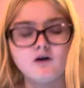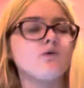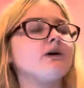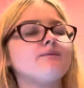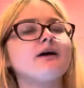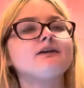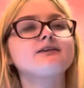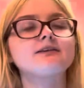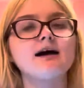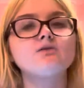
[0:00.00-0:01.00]
Well, by the
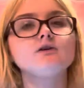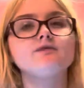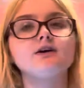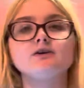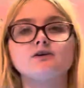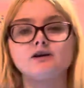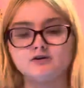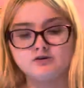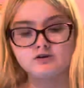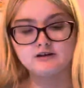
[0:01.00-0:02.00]
sound of it,
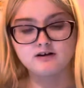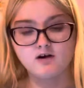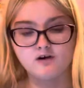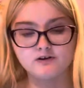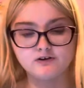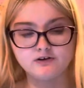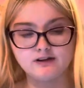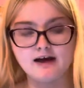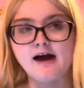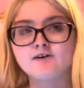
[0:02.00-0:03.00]
you calling her
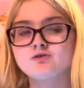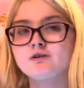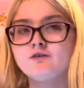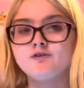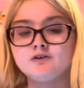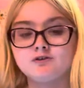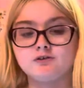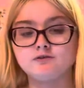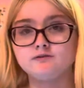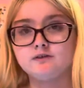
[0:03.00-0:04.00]
the ex-girlfriend,
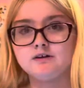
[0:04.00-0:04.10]
so